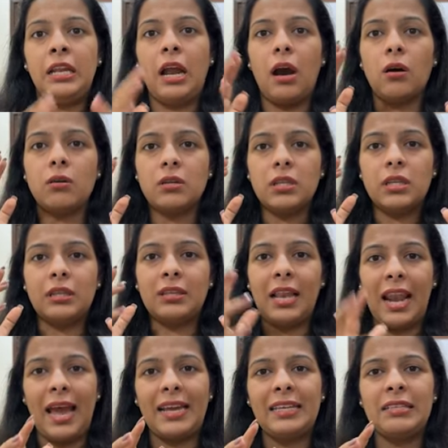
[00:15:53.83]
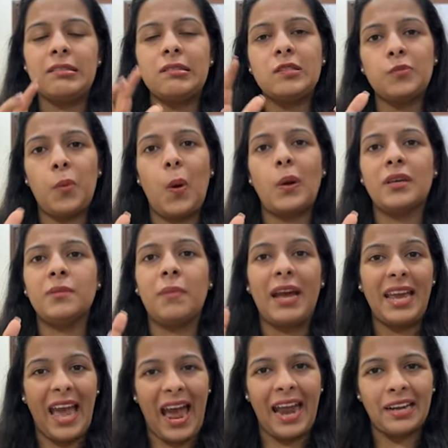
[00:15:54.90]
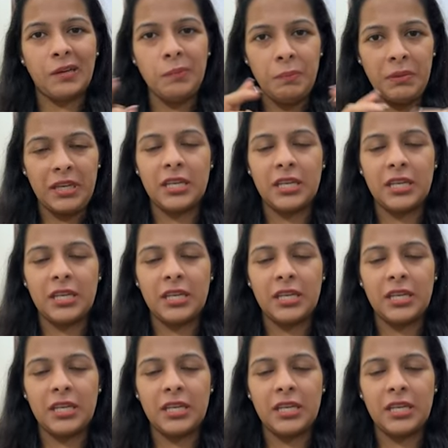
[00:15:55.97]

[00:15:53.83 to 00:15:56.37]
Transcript: Now, the lines are spoken by Adam